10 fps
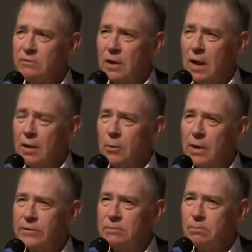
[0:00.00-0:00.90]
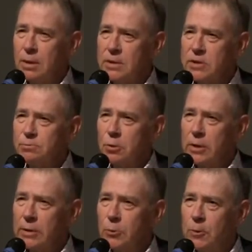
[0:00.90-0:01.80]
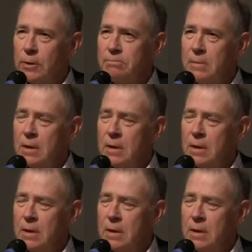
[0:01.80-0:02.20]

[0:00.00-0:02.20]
of Loch Raven plus Pretty Boy,